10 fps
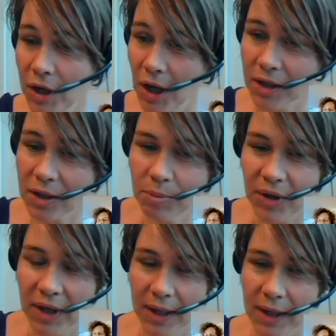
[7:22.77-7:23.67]
Not
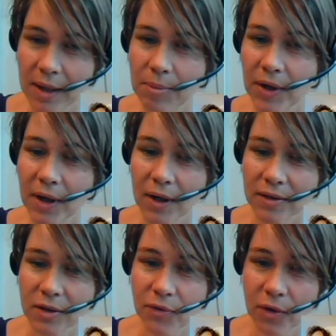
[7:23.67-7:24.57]
completely,
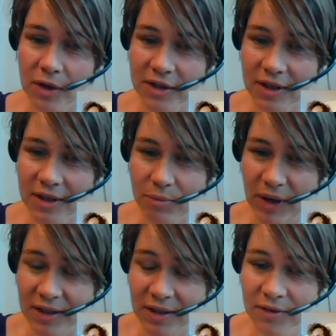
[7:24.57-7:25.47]
because of course in this
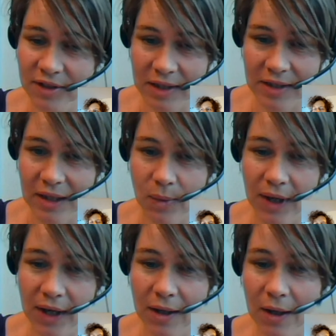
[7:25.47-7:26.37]
massive setting we
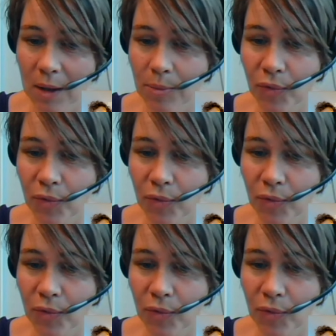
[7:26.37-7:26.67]
cannot